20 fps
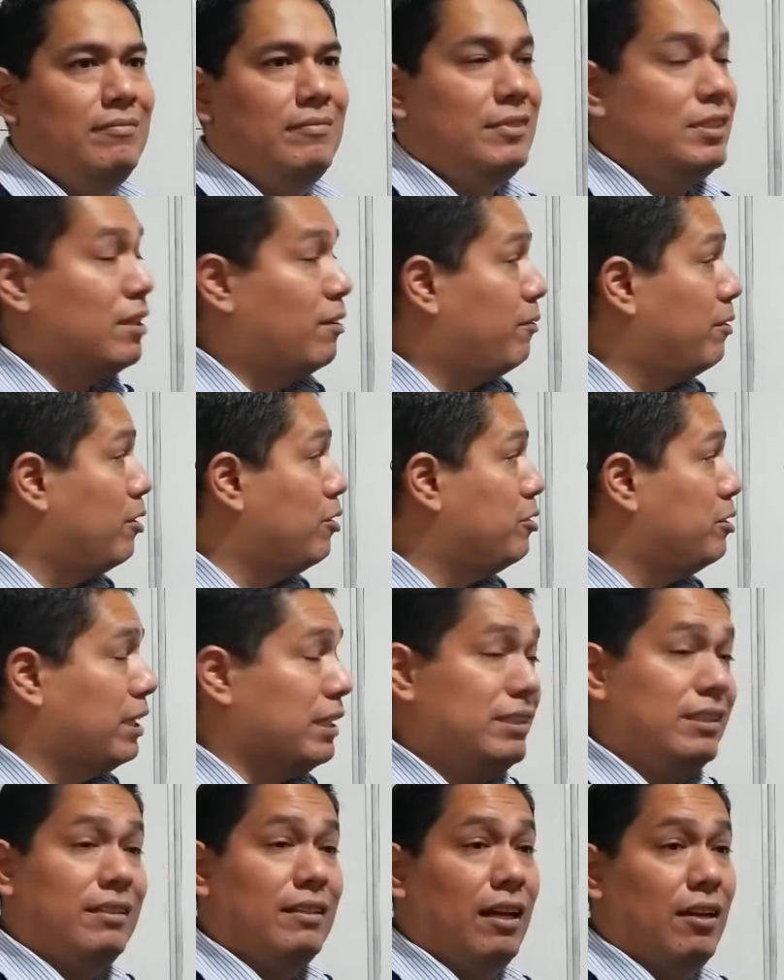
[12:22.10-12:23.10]
seven hundred
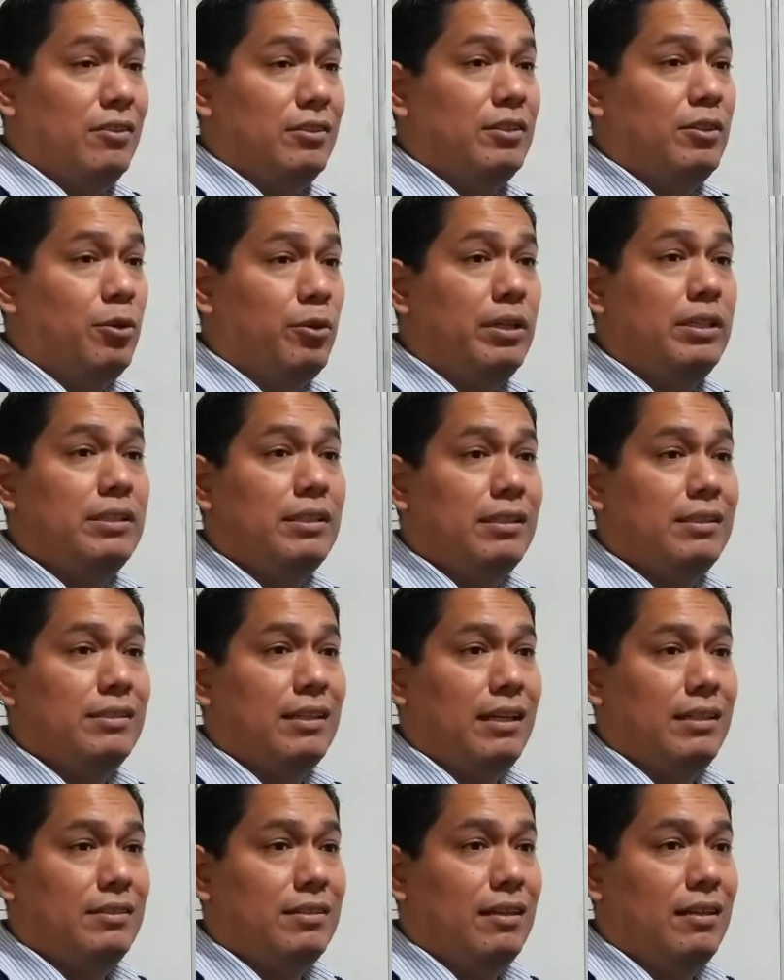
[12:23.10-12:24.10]
eighteen dollars and thirty six
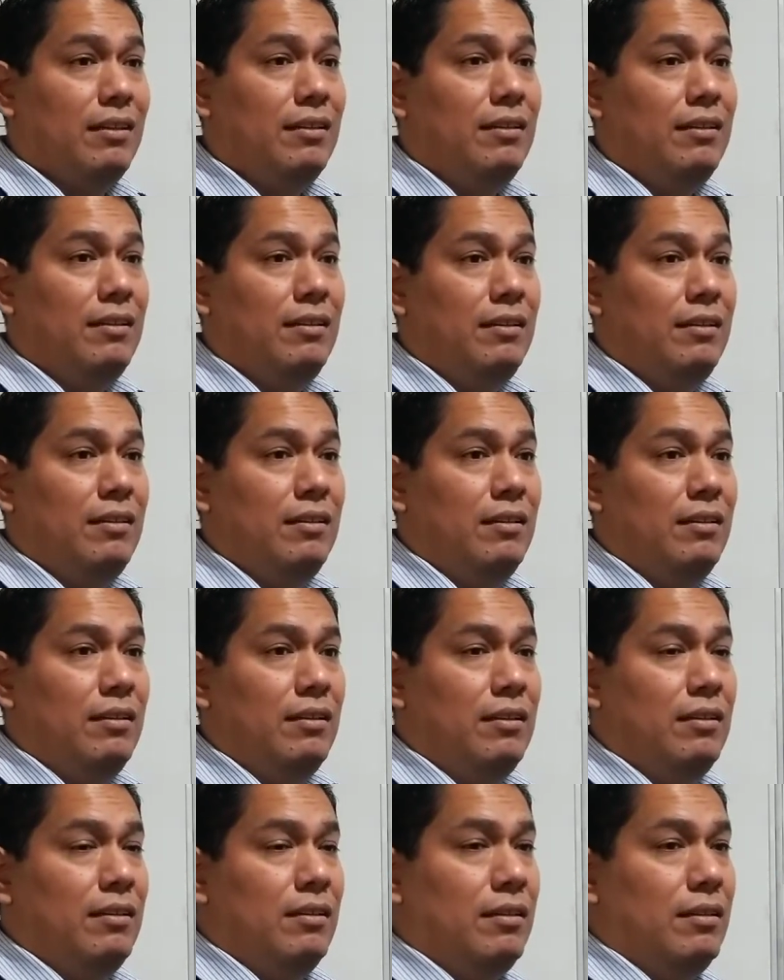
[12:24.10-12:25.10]
cents, huh? So that's how
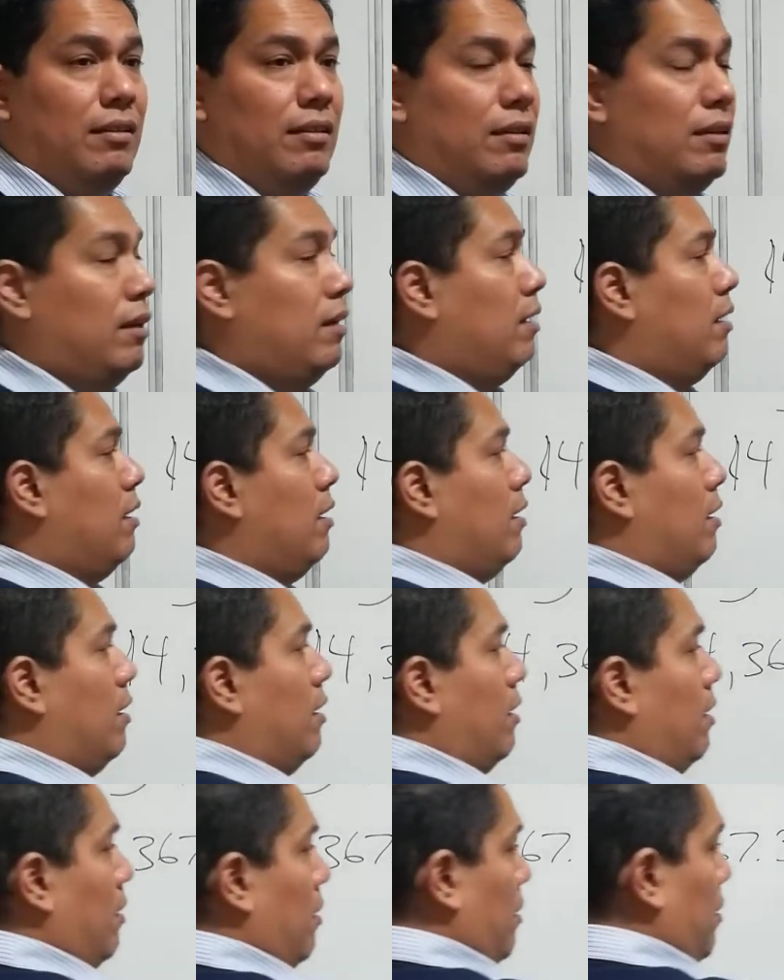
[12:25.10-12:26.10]
much you would get back off of a